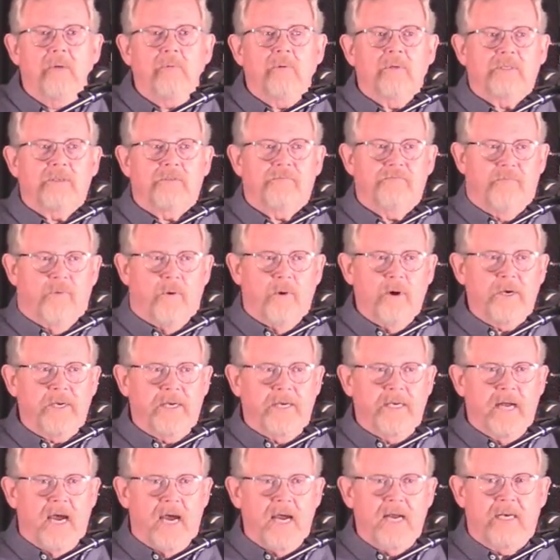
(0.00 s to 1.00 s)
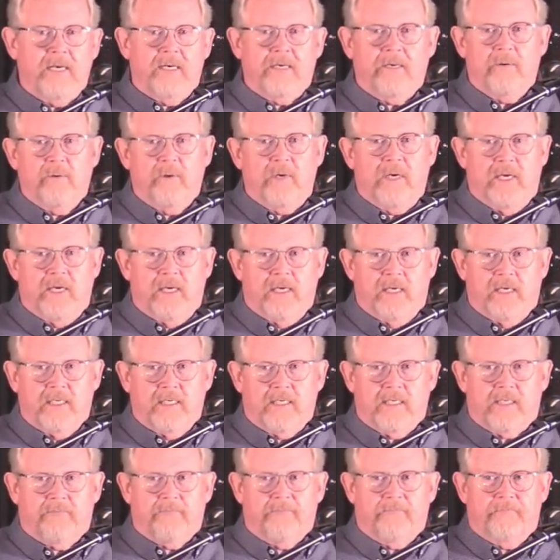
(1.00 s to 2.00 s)
was 49
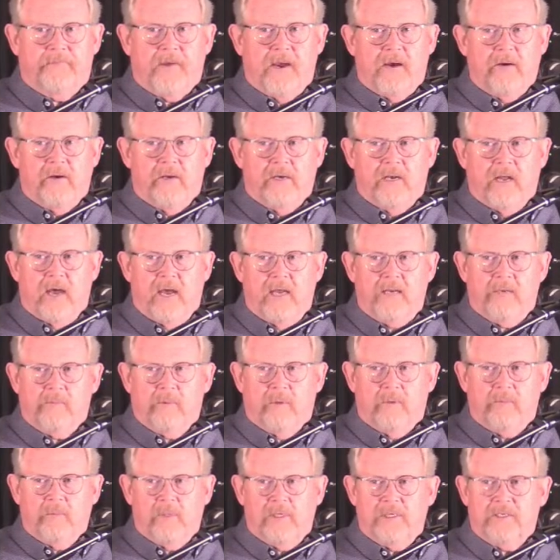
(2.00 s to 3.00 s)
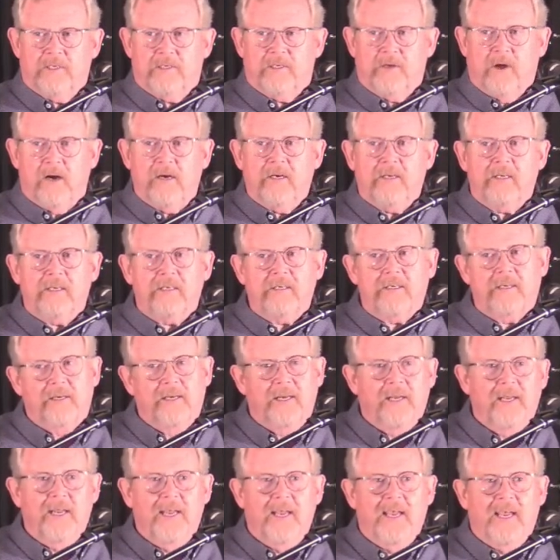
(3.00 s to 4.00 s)
degrees Fahrenheit when we started,
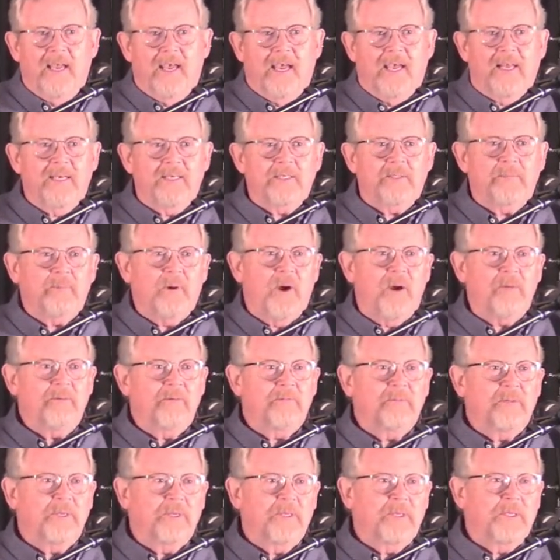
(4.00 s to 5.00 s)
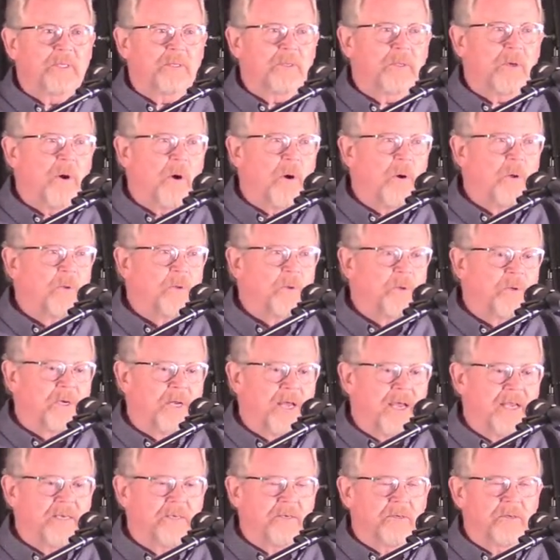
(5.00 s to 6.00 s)
and it's probably a little colder, and
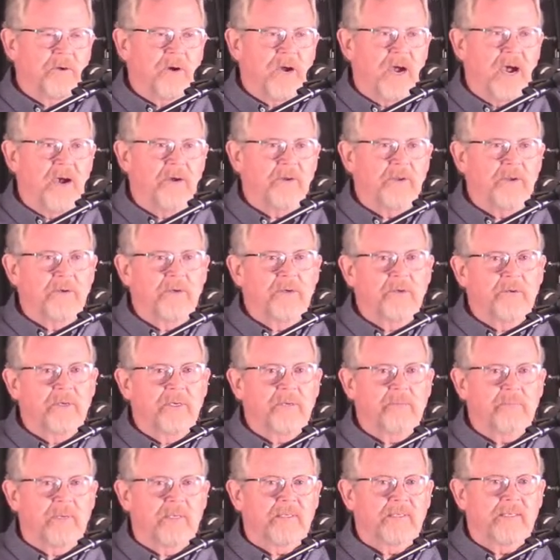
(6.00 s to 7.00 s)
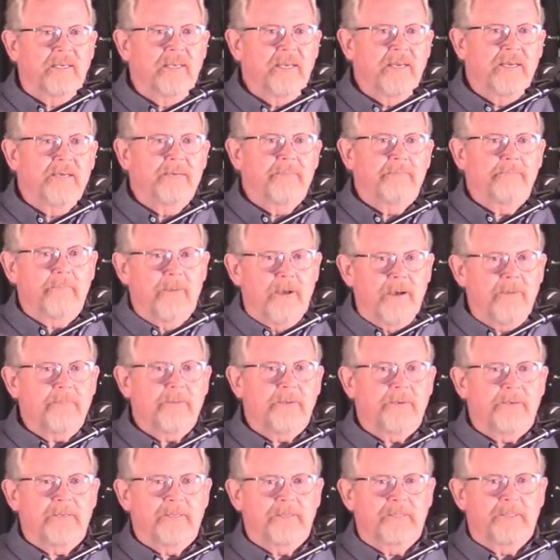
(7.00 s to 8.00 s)
I don't know how you're doing, but I'm
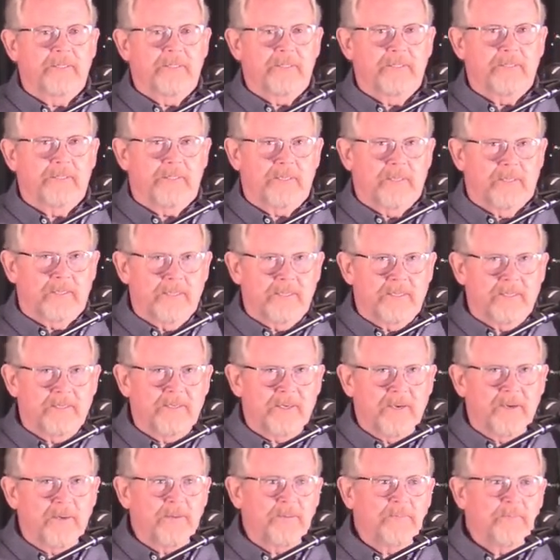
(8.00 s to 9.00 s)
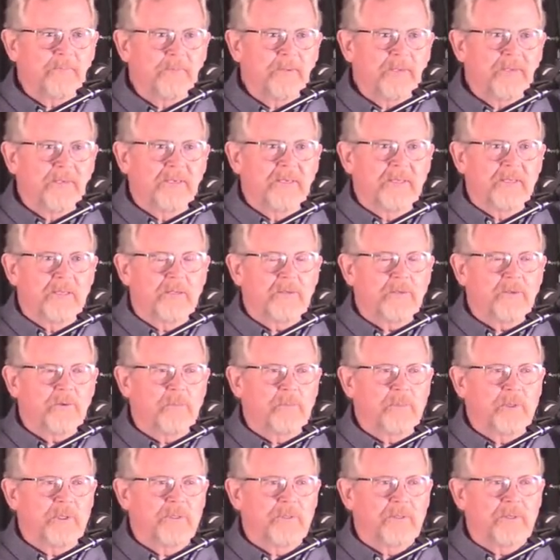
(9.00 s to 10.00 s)
getting a little chilly. So this will
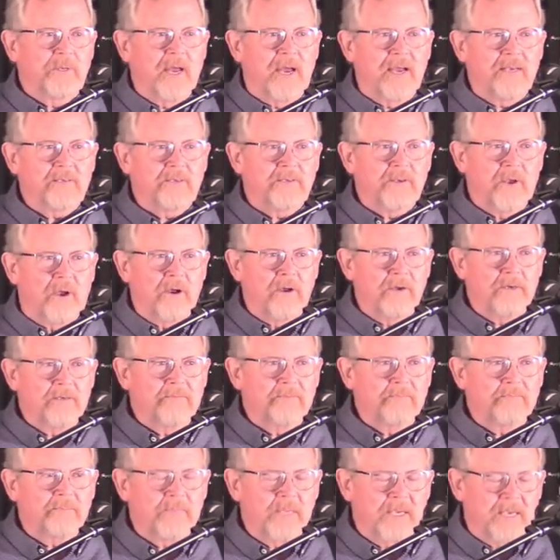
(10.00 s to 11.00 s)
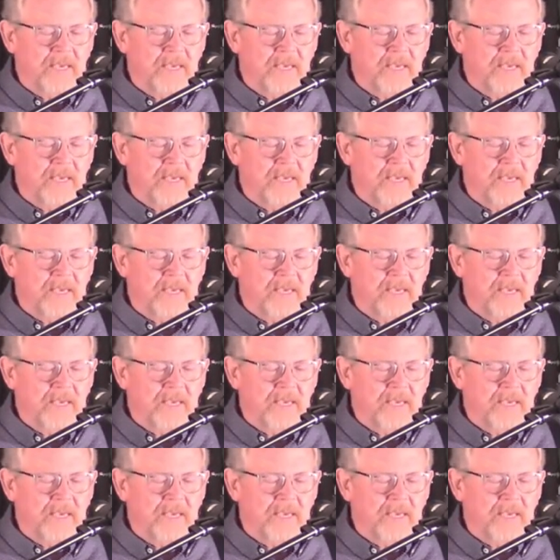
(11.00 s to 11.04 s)
be the last song,